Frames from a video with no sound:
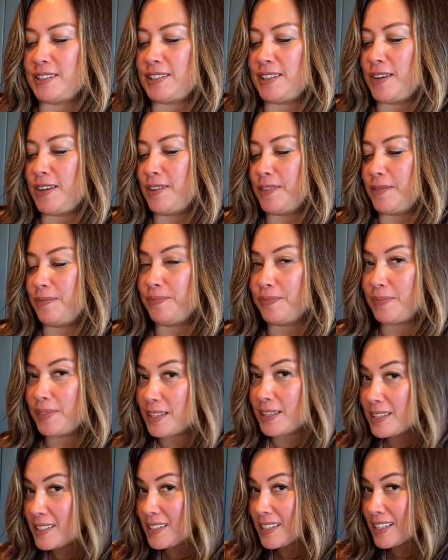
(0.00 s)
So
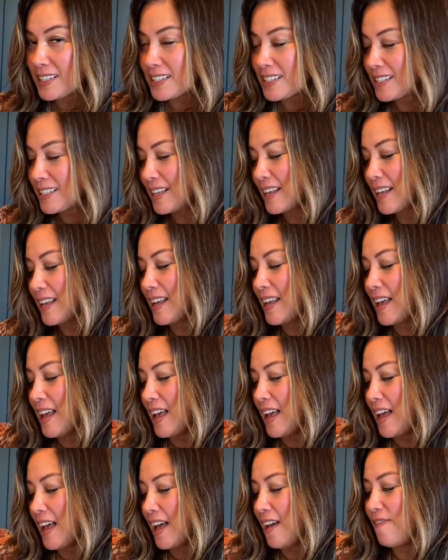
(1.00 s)
this is
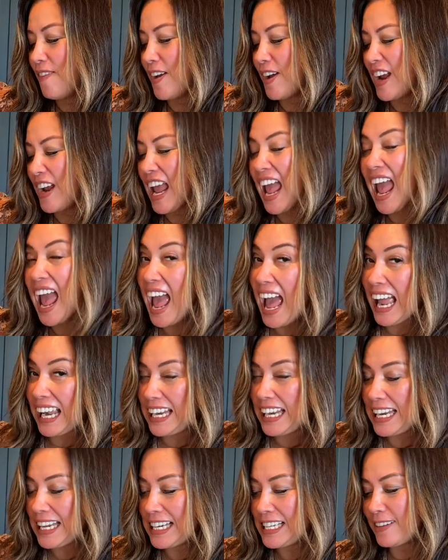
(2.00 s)
a very
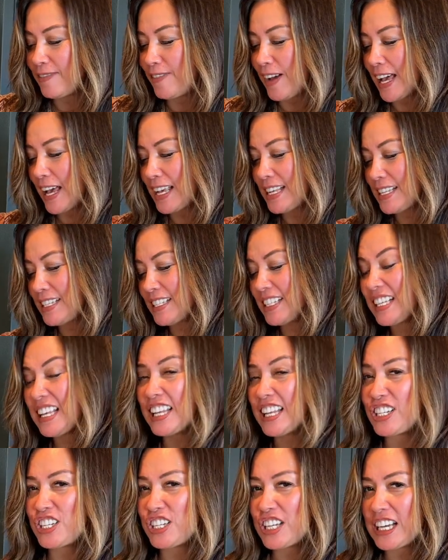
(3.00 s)
handy device,
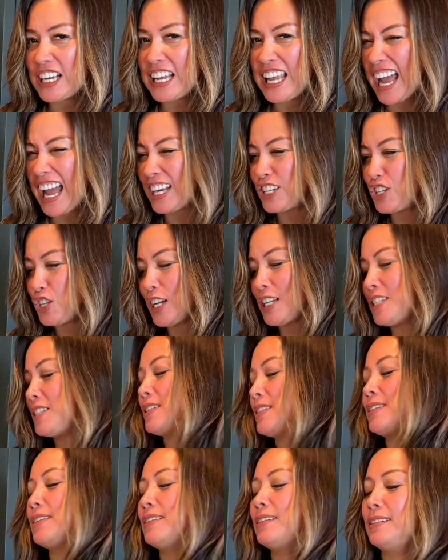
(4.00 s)
kitchen gadget.